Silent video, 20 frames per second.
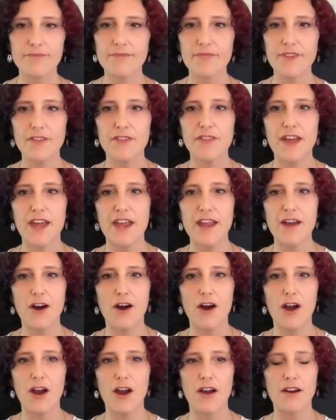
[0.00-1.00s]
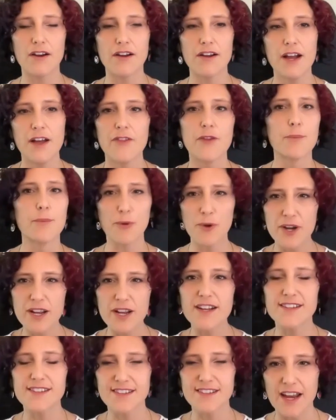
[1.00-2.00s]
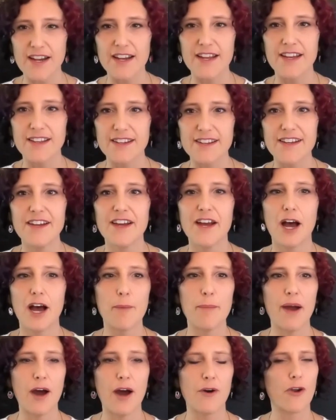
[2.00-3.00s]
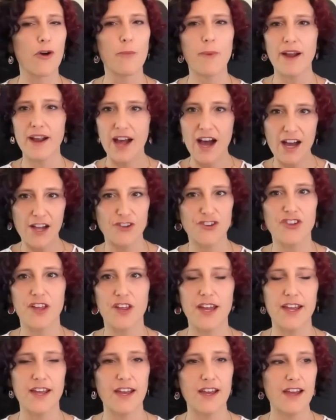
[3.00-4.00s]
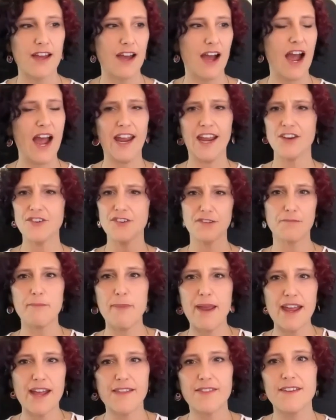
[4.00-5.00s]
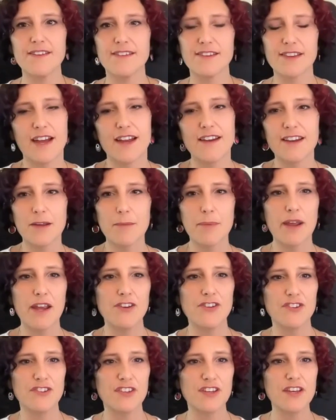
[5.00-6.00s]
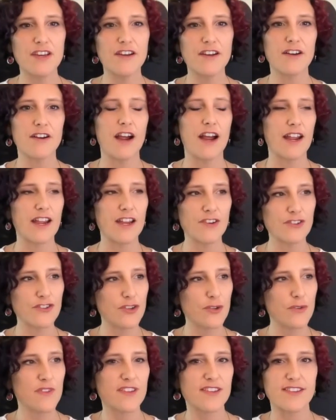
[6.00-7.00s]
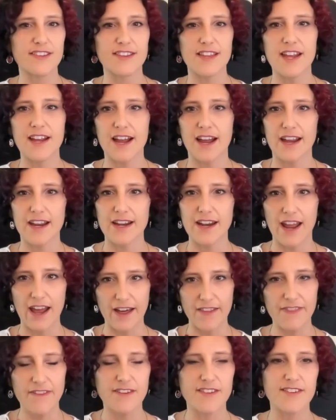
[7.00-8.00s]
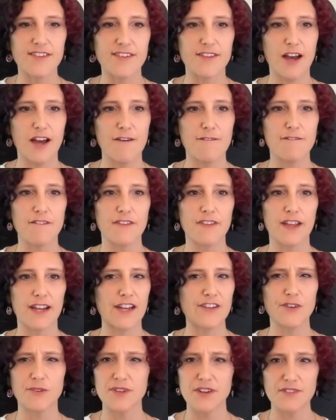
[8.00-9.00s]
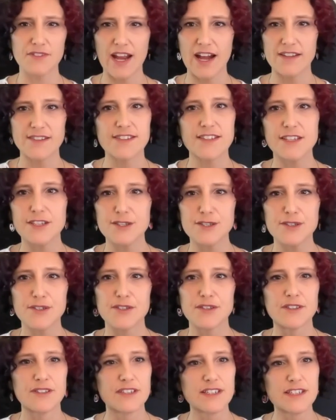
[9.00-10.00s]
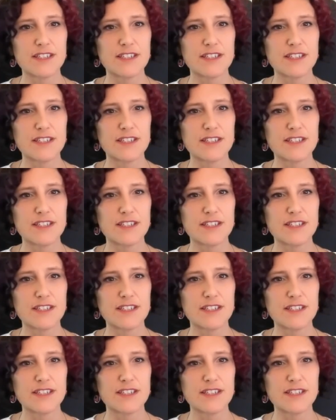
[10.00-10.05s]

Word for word: they are they're pretty excited about oh my gosh like I can just make these landing pages here. I can do this thing. I can add this stuff. And like, I don't have to ask you.